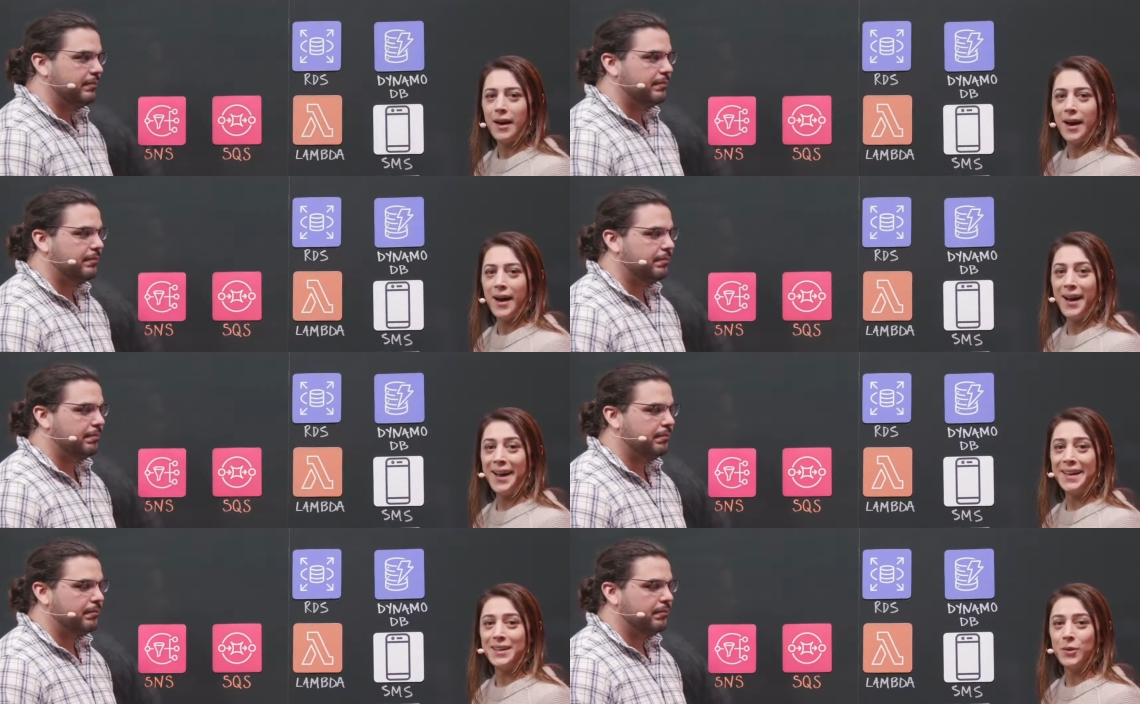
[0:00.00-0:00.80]

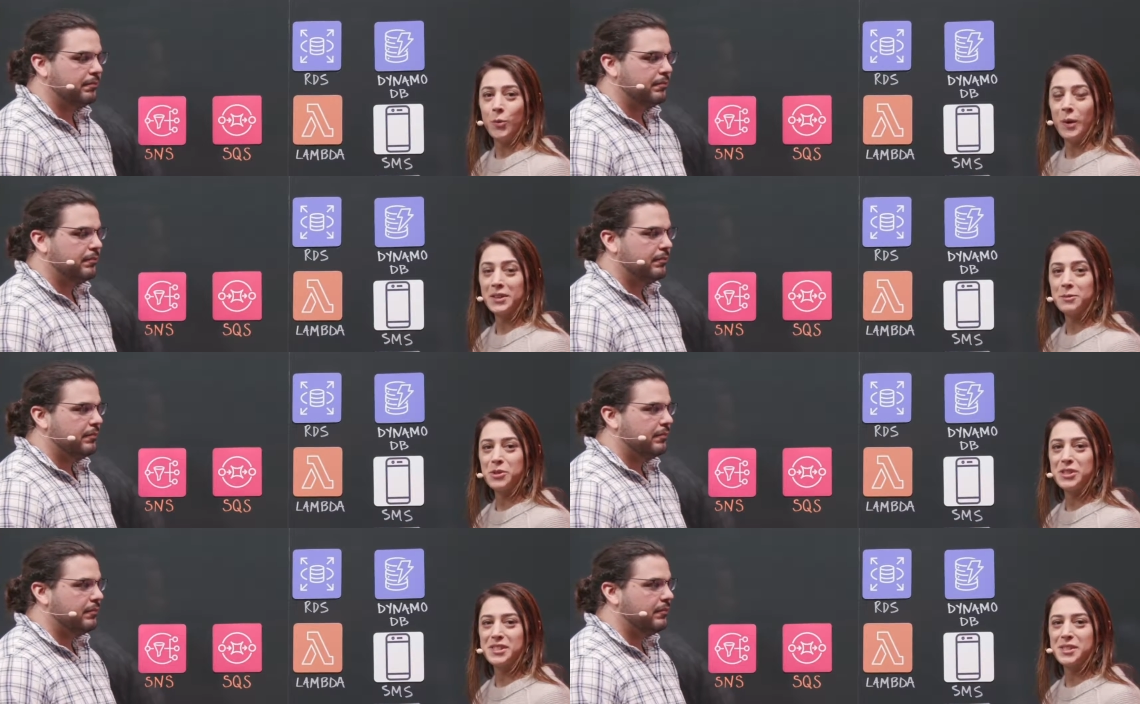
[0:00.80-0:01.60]
Speaker 1: Hi, welcome
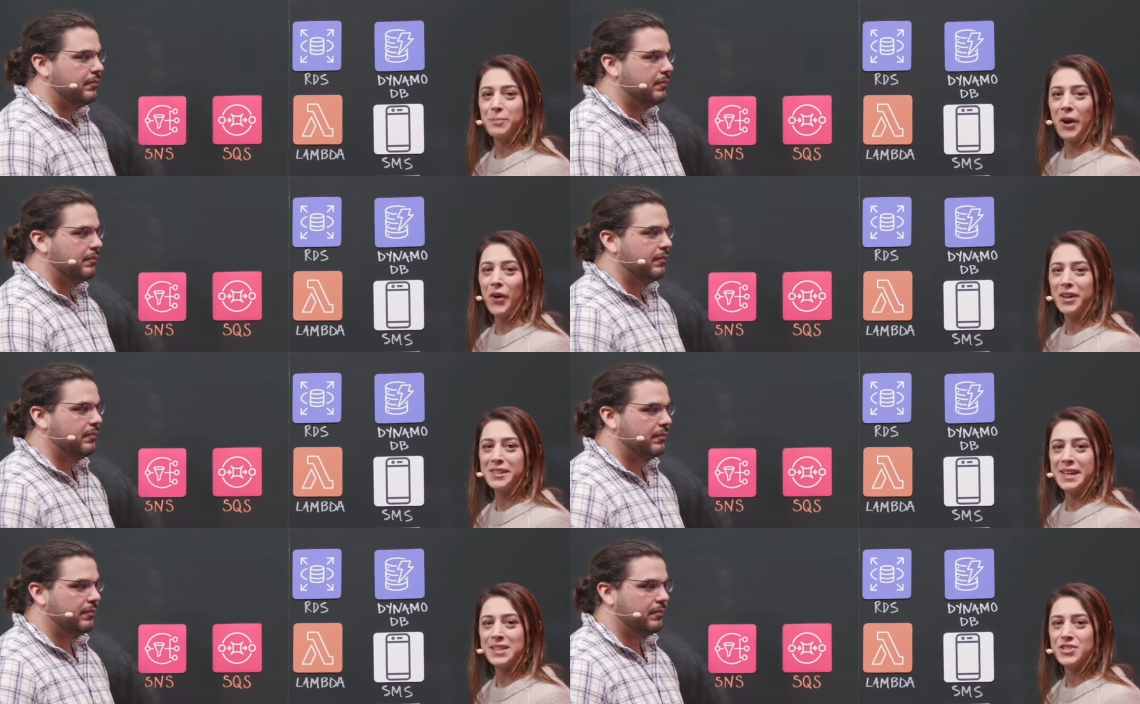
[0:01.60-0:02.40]
to This Is My
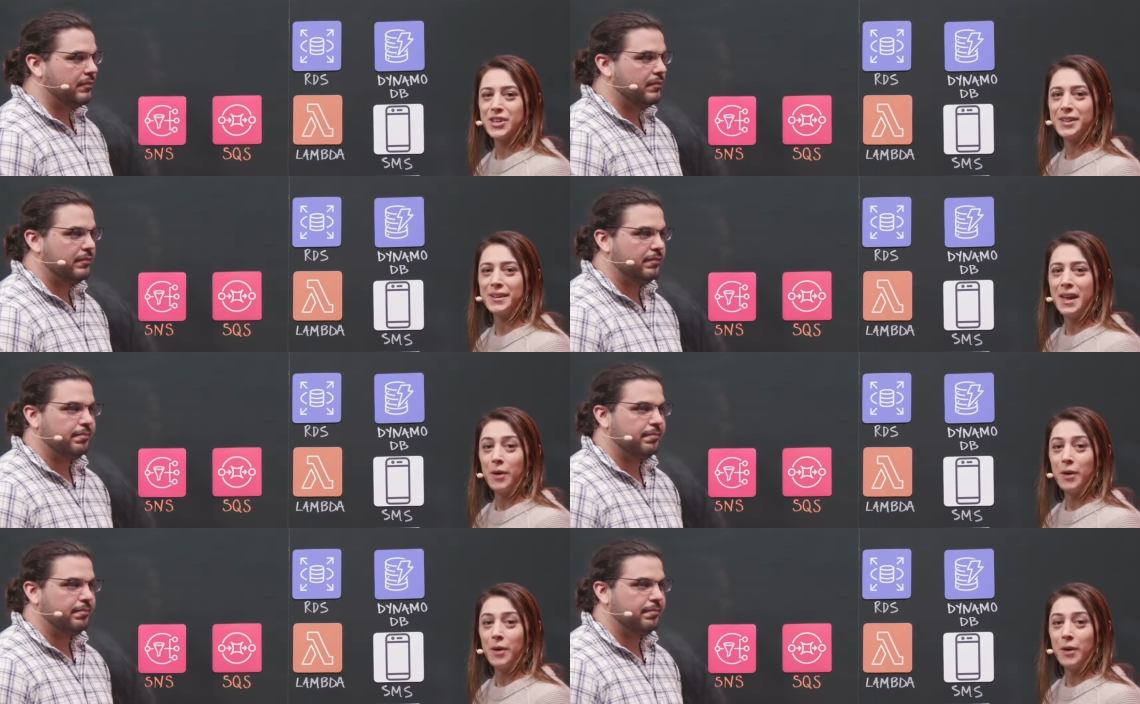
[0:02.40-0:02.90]
Architecture.